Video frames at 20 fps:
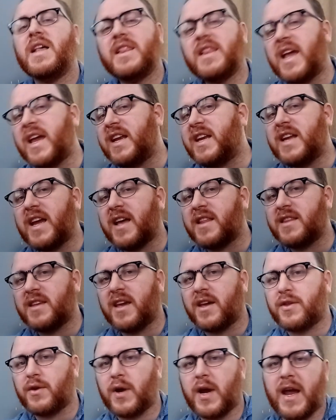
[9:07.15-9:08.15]
Lady, on the
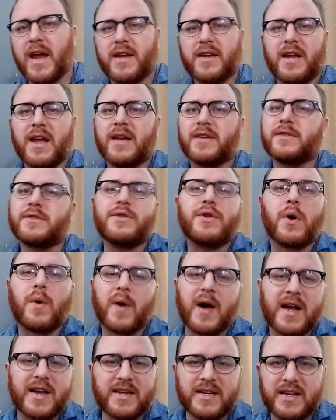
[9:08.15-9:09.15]
other hand, has no
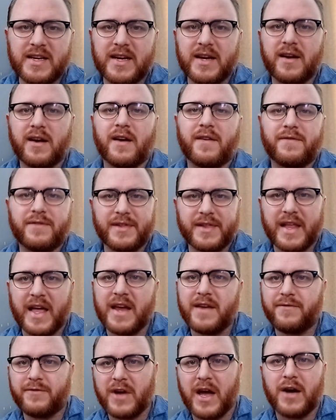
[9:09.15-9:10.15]
idea of
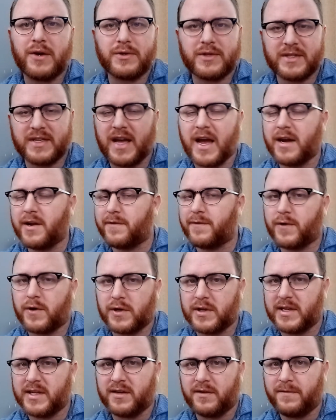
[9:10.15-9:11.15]
life outside of her
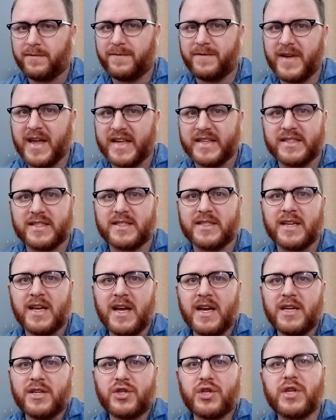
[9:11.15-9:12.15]
little fence.
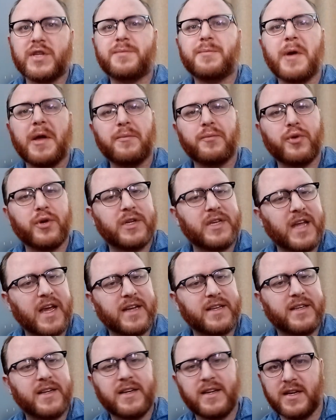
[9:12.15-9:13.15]
She's been
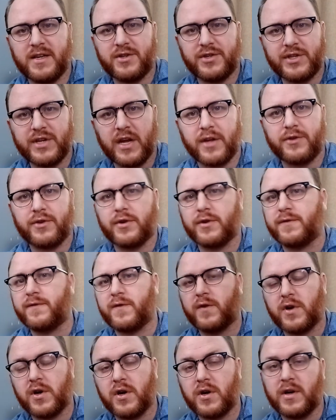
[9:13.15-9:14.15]
protected and sheltered
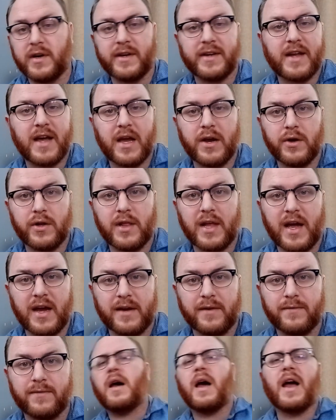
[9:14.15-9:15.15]
for her entire
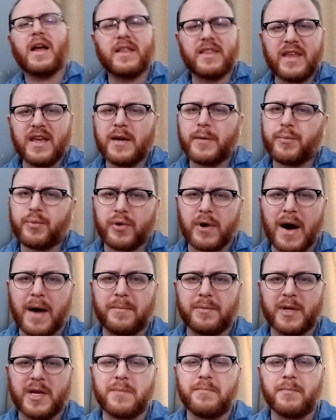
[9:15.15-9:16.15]
life. I think
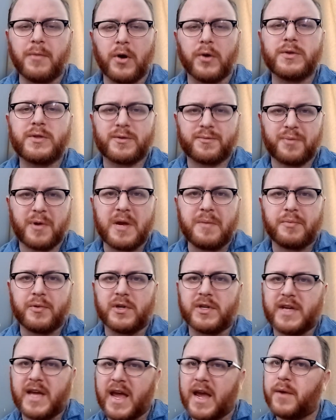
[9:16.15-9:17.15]
probably most people
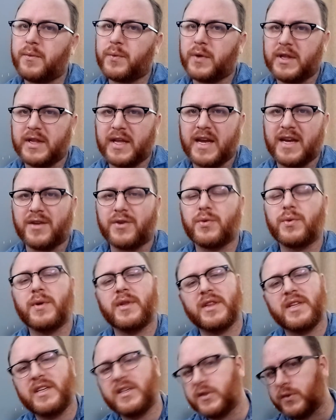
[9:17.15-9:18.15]
can relate to
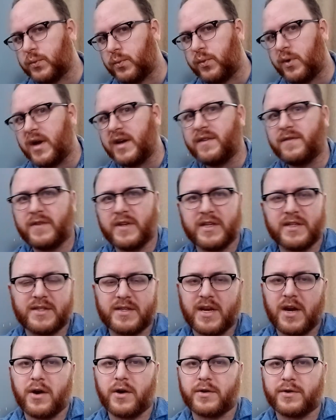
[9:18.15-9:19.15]
at least one of these
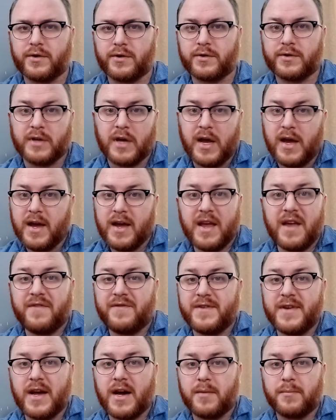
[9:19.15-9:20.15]
characters,
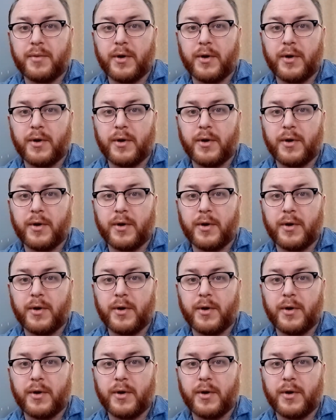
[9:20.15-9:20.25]
if not